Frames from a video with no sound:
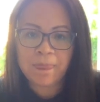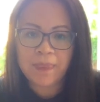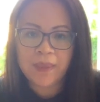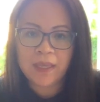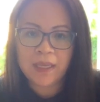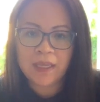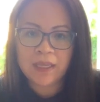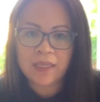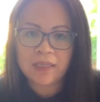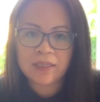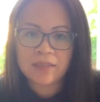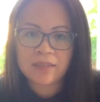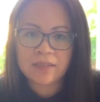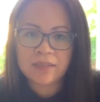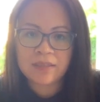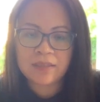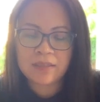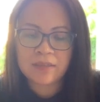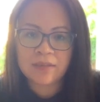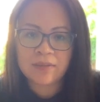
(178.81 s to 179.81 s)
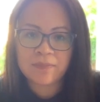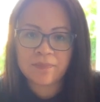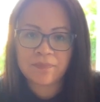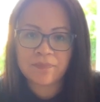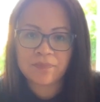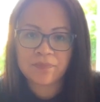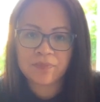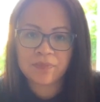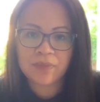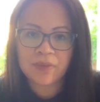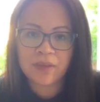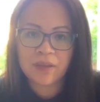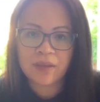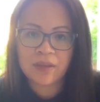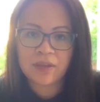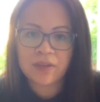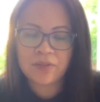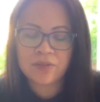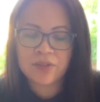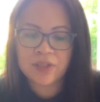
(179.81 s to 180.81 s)
is
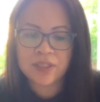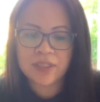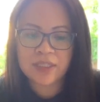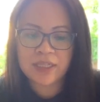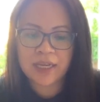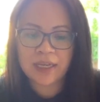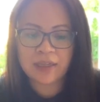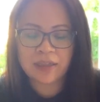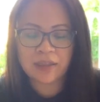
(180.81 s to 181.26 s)
you just take a